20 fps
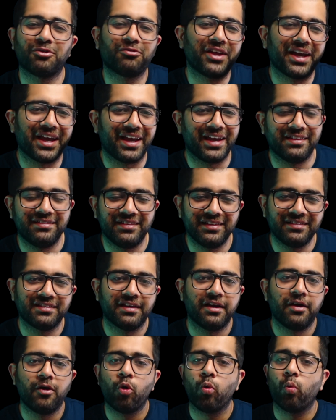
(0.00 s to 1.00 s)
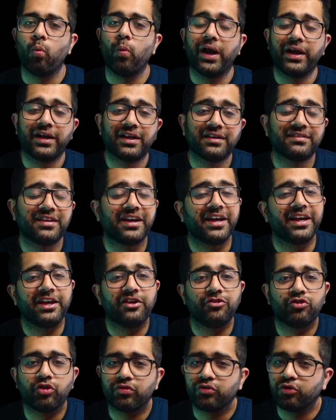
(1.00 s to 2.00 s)
of the ages. When does the
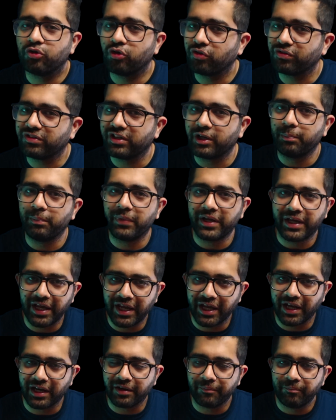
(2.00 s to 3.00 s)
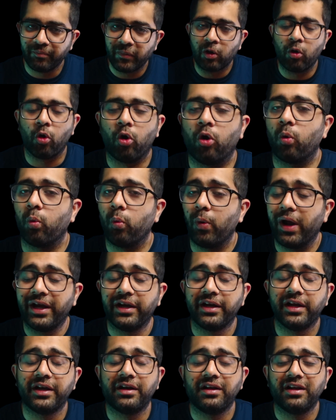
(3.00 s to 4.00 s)
age of Chaucer begin? Or
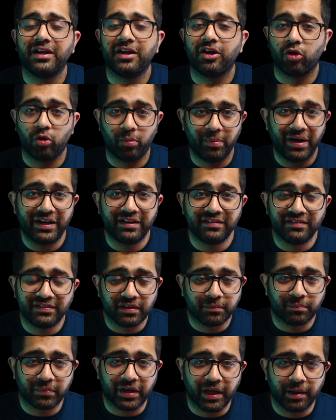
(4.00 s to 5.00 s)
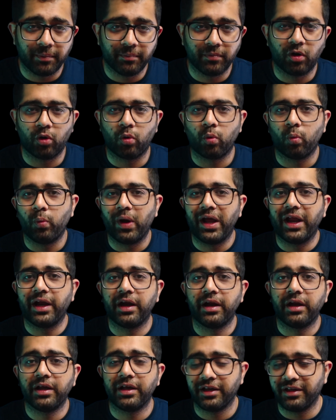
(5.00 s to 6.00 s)
when did Romanticism came? Or
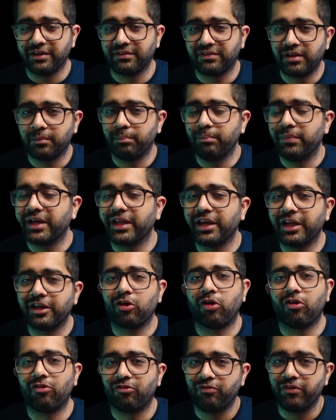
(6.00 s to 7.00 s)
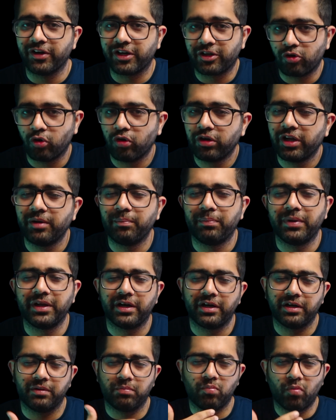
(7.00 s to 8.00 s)
when is the beginning of Victorian
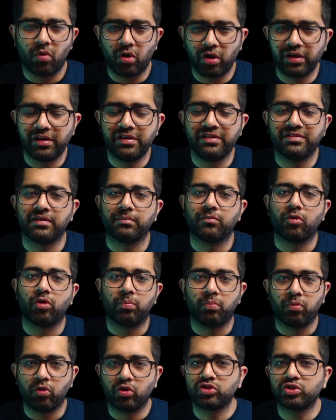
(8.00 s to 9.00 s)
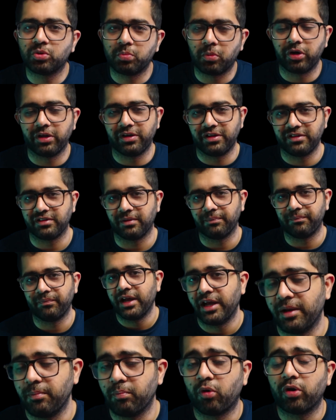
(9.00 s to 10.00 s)
period, modernism or postmodernism?
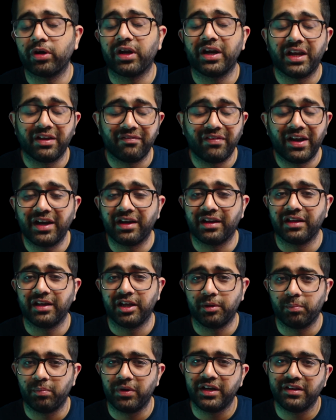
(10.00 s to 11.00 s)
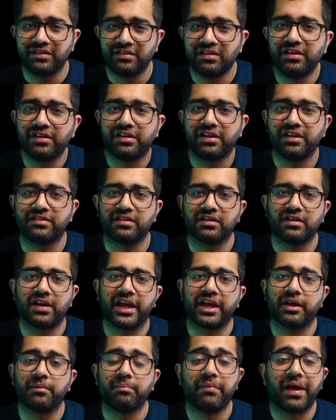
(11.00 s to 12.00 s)
Important event in British literature
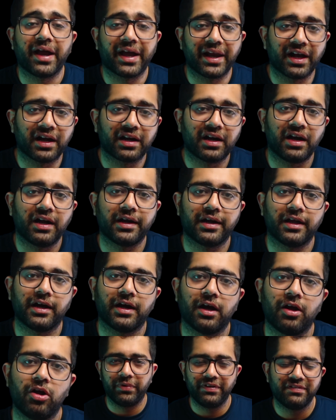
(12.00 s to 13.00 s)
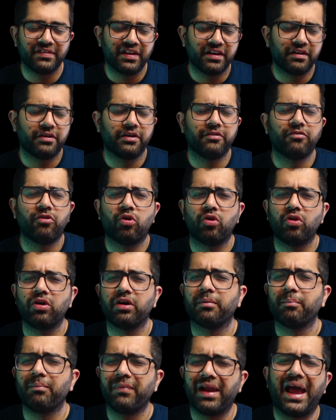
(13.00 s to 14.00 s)
like Magna Carta, Peasant
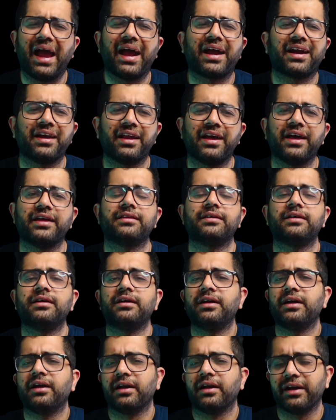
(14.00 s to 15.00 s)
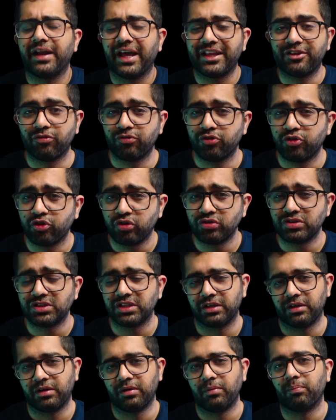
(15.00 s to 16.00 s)
Revolt, Black Death, Death of
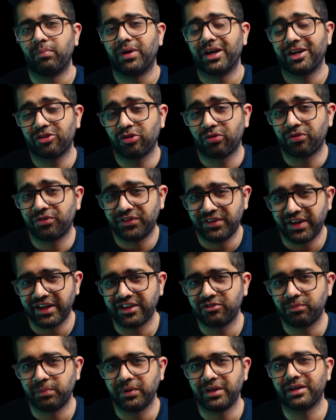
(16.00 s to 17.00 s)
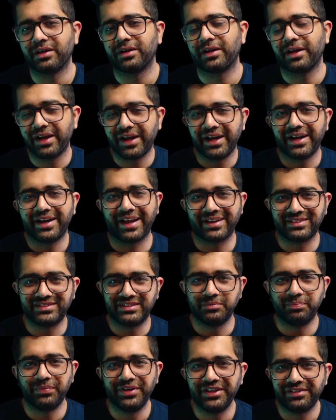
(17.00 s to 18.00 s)
Chaucer, Birth of Shakespeare, Great
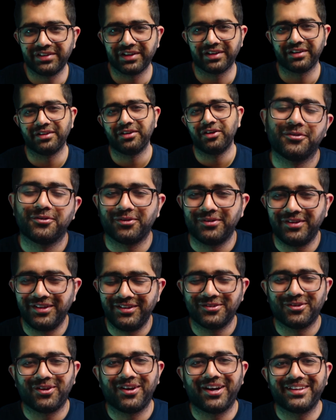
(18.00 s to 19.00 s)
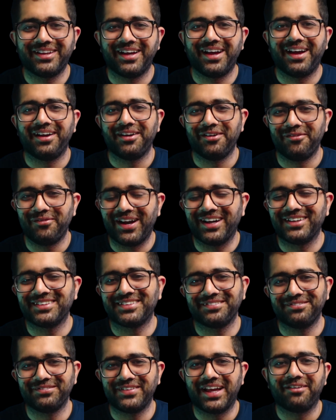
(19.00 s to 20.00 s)
Exhibition. So these all are the
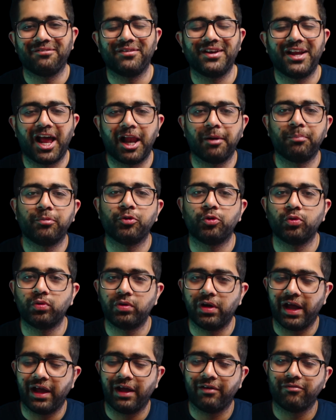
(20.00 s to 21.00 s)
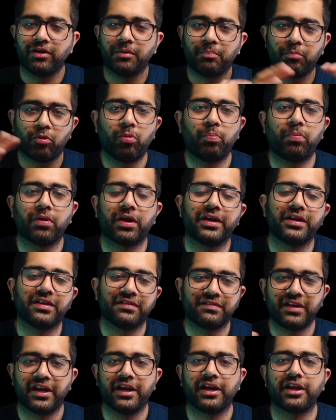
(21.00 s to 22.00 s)
events that will help you to have a proper
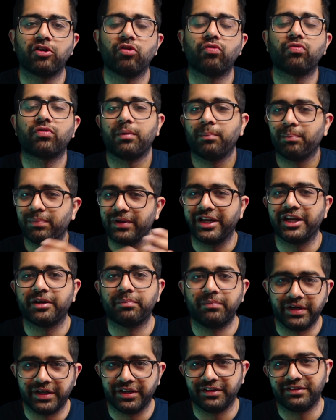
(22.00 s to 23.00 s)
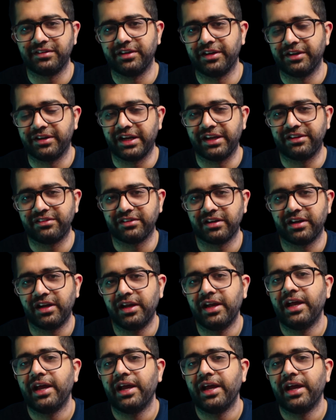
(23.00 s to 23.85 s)
understanding of complete British literature.